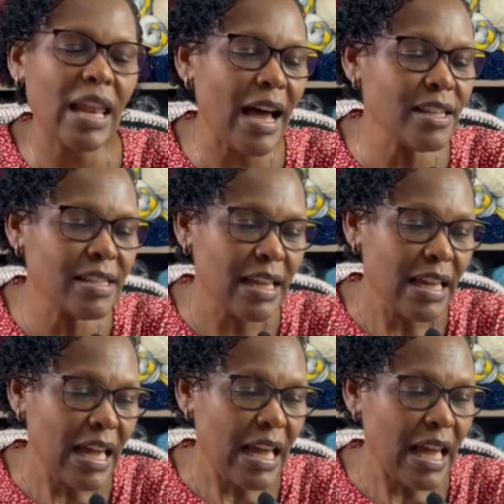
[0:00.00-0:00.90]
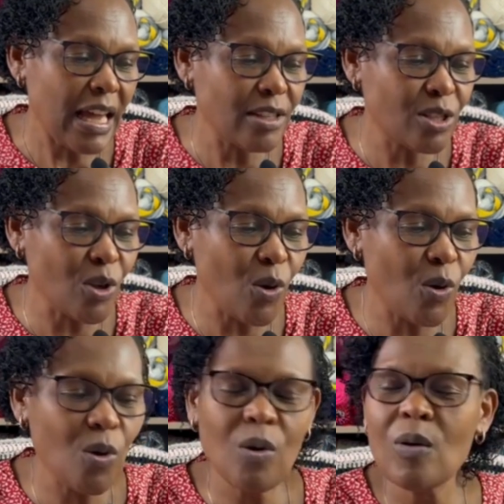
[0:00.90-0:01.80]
large. And so